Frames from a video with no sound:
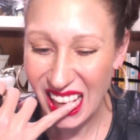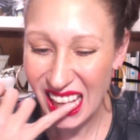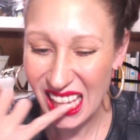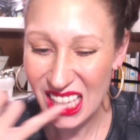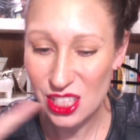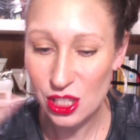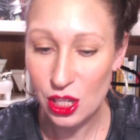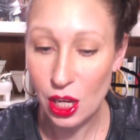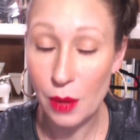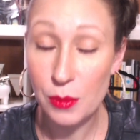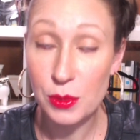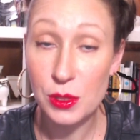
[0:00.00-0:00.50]

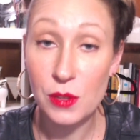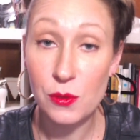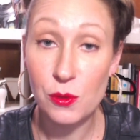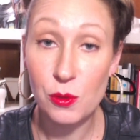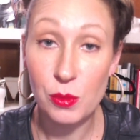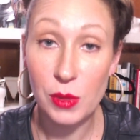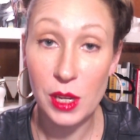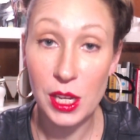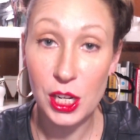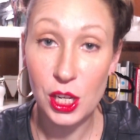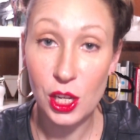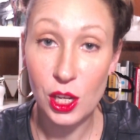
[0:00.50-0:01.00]
stops it
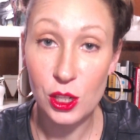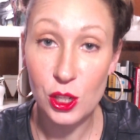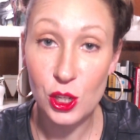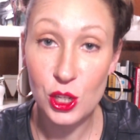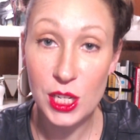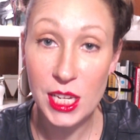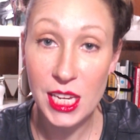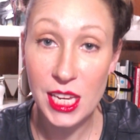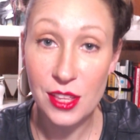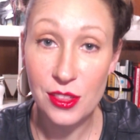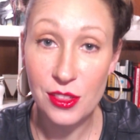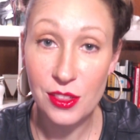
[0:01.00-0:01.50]
from getting on your
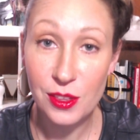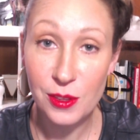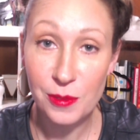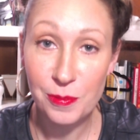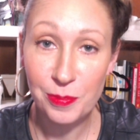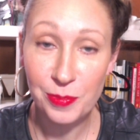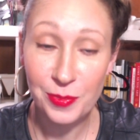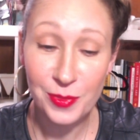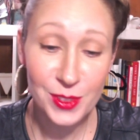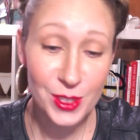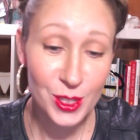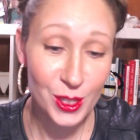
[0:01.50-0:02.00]
teeth.
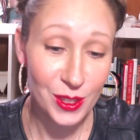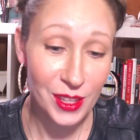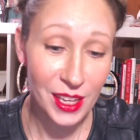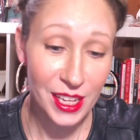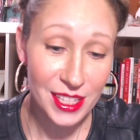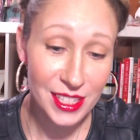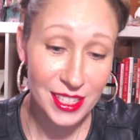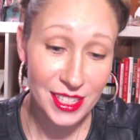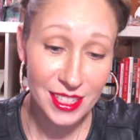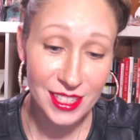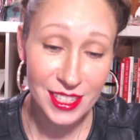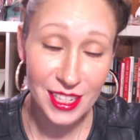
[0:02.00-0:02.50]
So
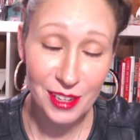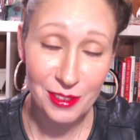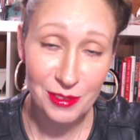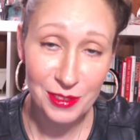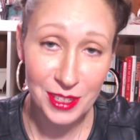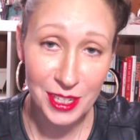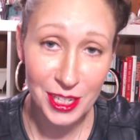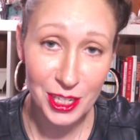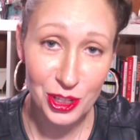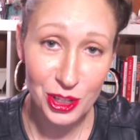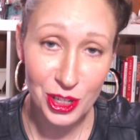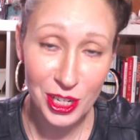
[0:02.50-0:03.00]
that's a
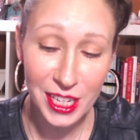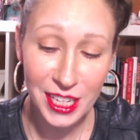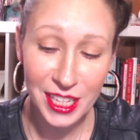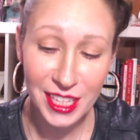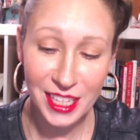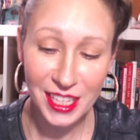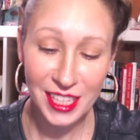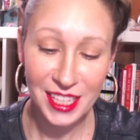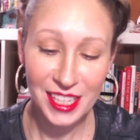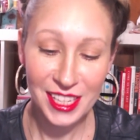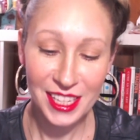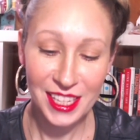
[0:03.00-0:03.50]
definite
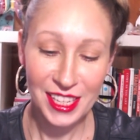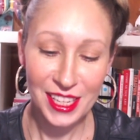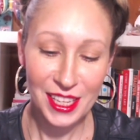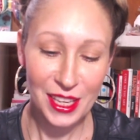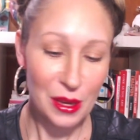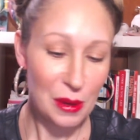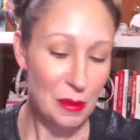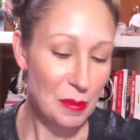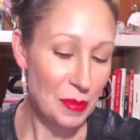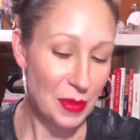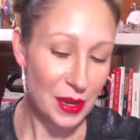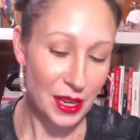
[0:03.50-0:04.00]
trick.
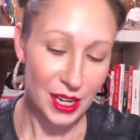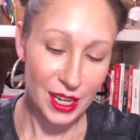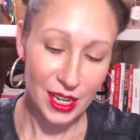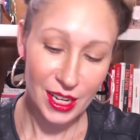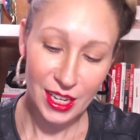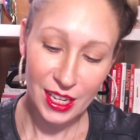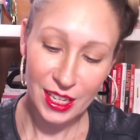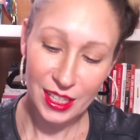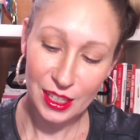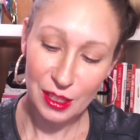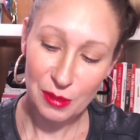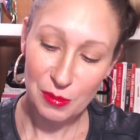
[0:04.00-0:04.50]
But
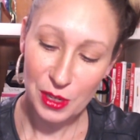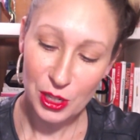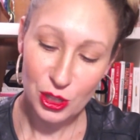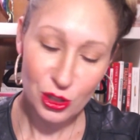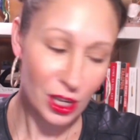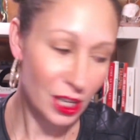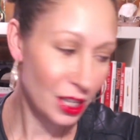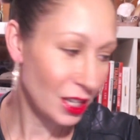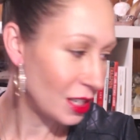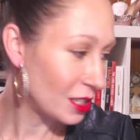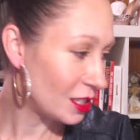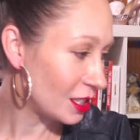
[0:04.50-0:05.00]
let me
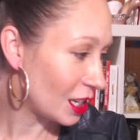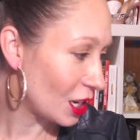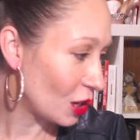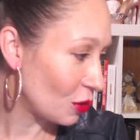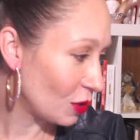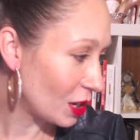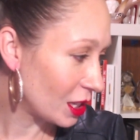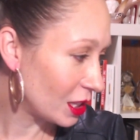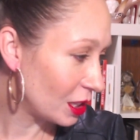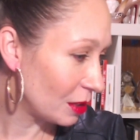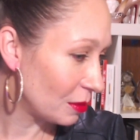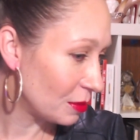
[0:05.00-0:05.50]
try not to get
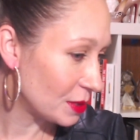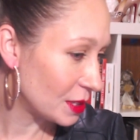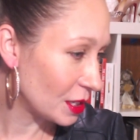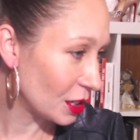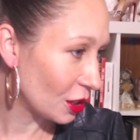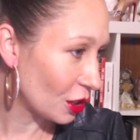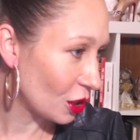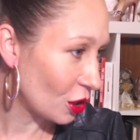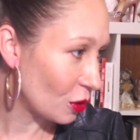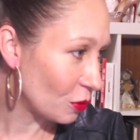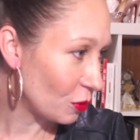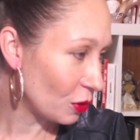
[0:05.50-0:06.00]
red
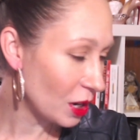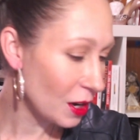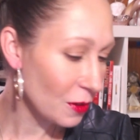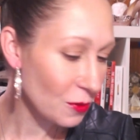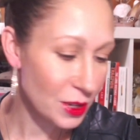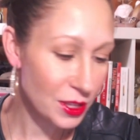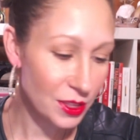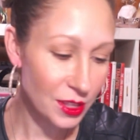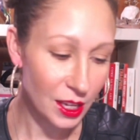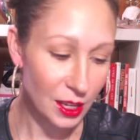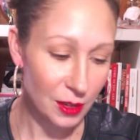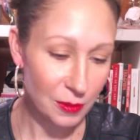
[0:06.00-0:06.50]
lipstick over
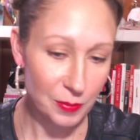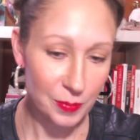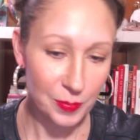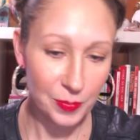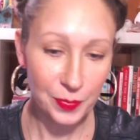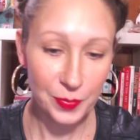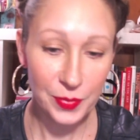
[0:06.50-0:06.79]
everything.